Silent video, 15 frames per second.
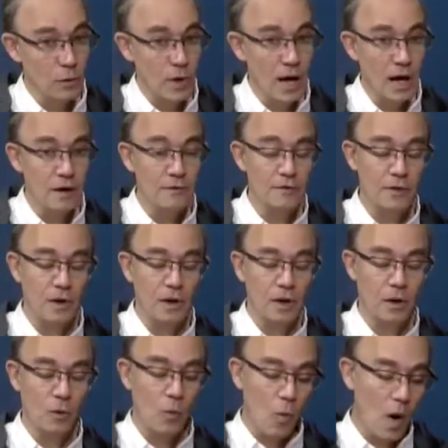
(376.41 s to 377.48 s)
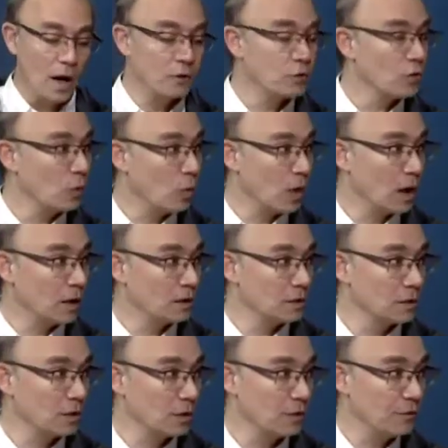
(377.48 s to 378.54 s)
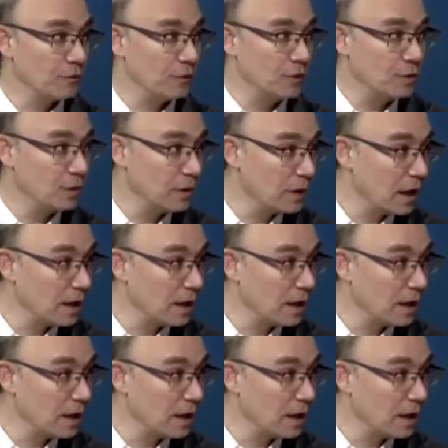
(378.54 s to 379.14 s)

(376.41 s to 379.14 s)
We have one-to-one, so if you and